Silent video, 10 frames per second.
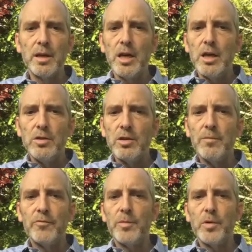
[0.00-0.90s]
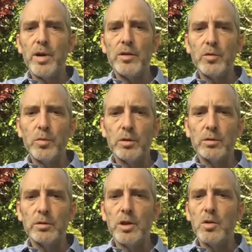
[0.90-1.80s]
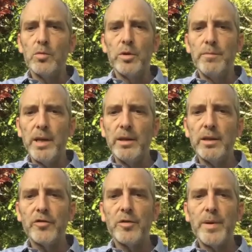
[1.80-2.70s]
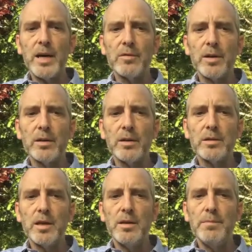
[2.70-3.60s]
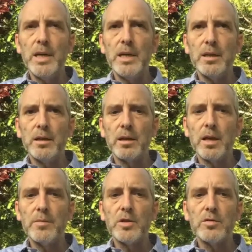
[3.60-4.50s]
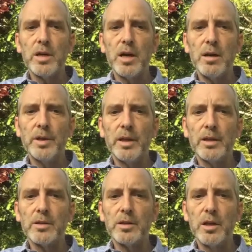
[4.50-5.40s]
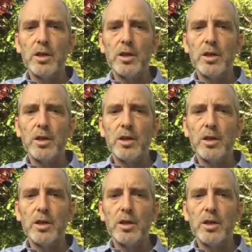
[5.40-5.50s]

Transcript: You come from around the world with many different backgrounds and meet in our chemistry complex,